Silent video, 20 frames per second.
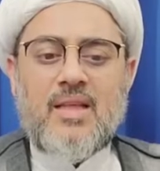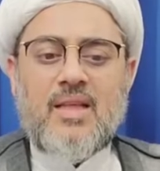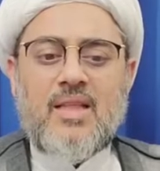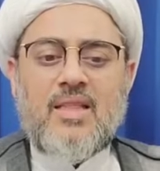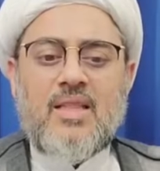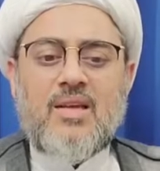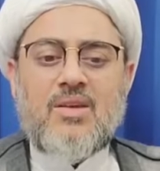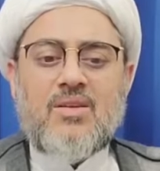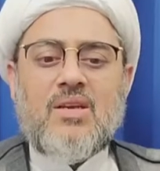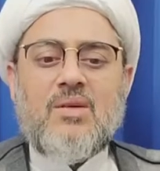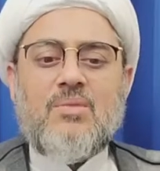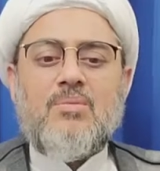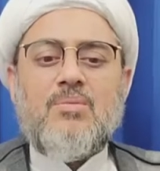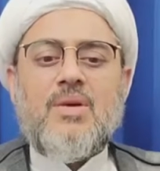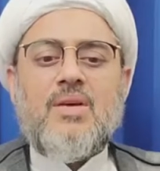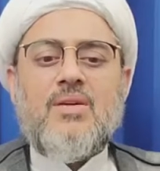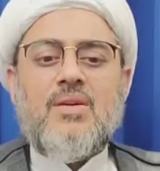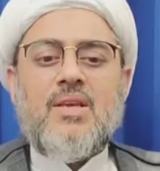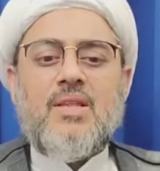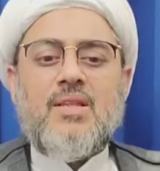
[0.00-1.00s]
Now
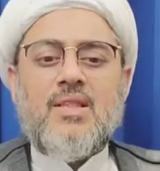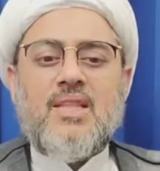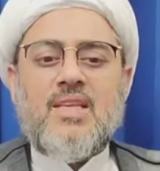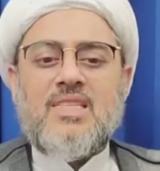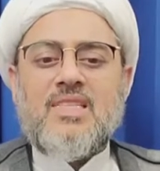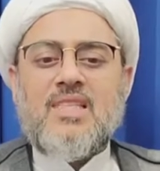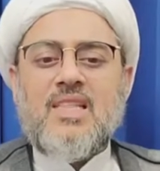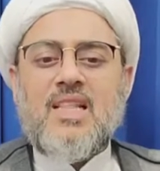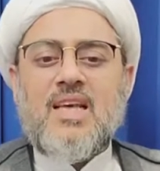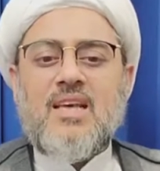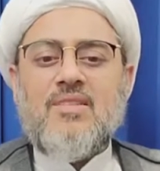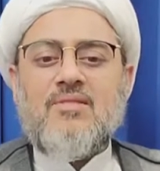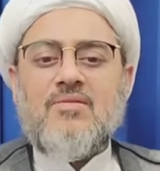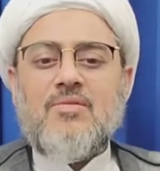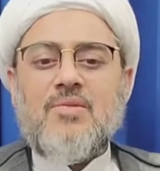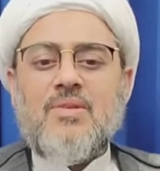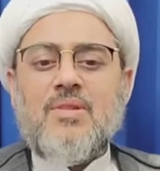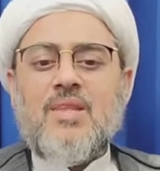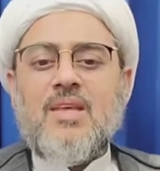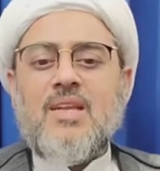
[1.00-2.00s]
comparing this life
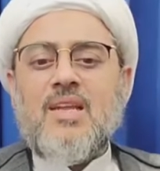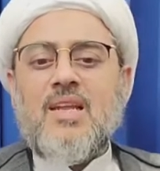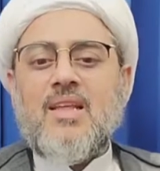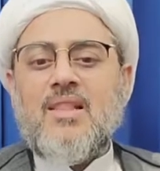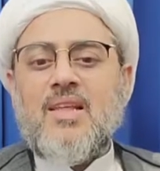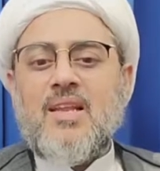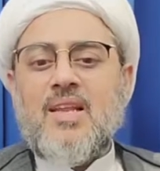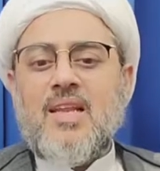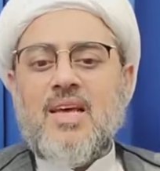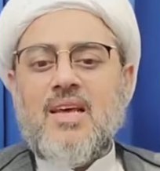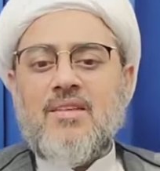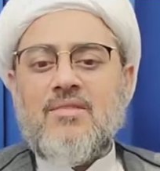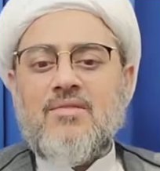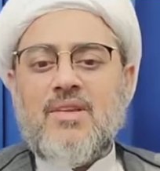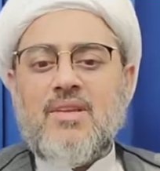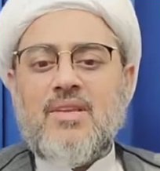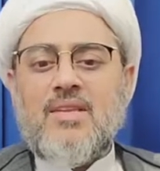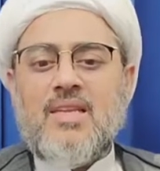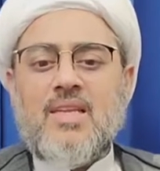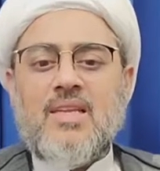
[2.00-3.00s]
with another life,
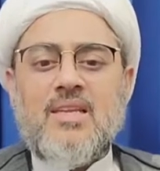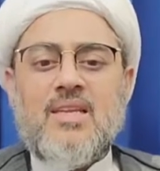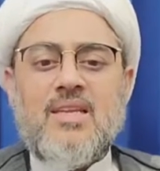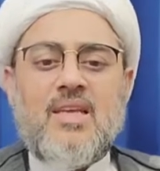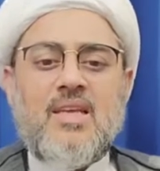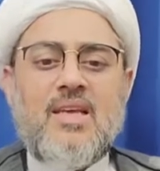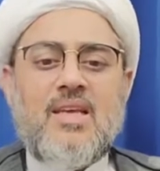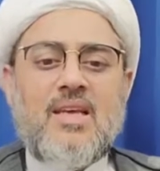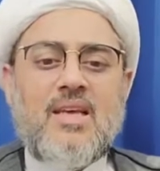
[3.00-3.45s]
and then